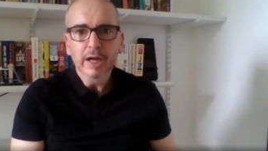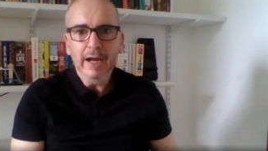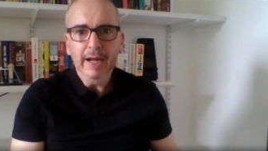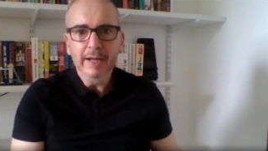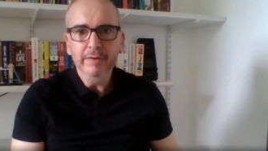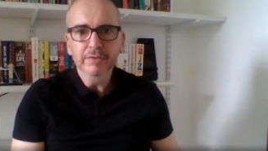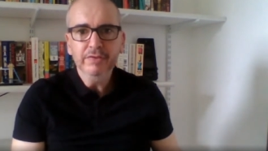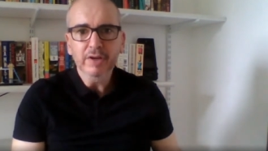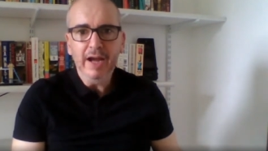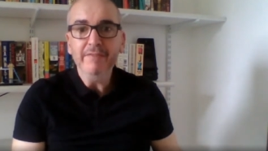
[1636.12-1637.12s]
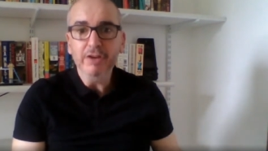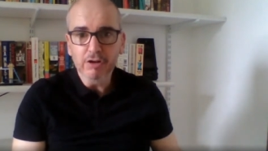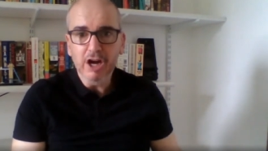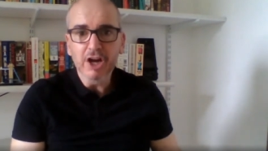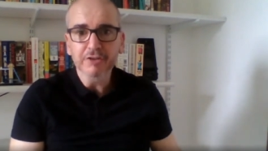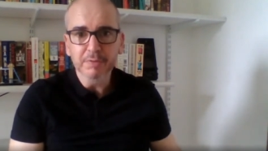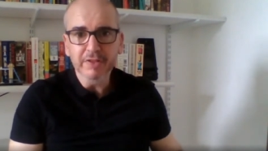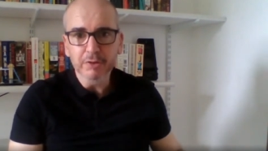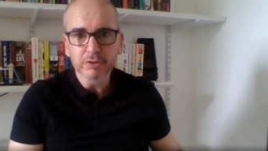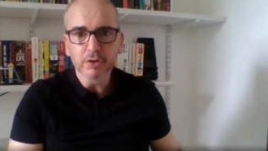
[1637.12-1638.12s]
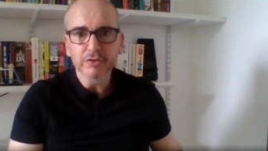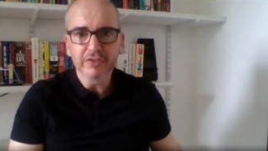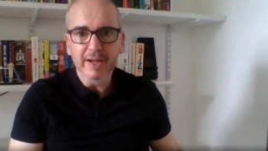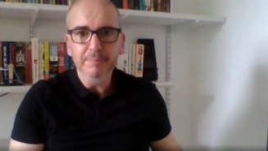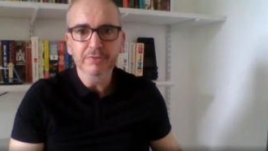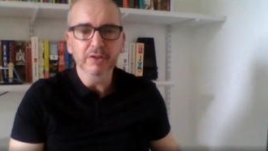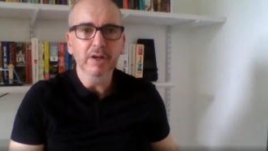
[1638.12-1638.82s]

and I have a grasp of those concepts,